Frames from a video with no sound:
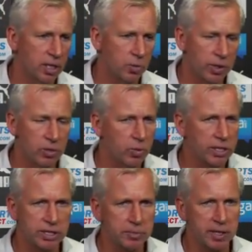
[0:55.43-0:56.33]
we
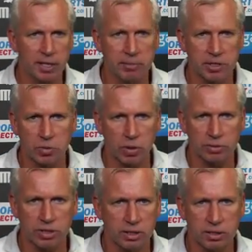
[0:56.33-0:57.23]
always seem to get
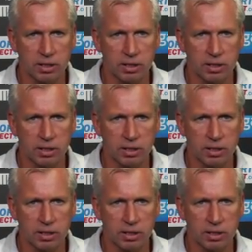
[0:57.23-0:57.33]
misquoted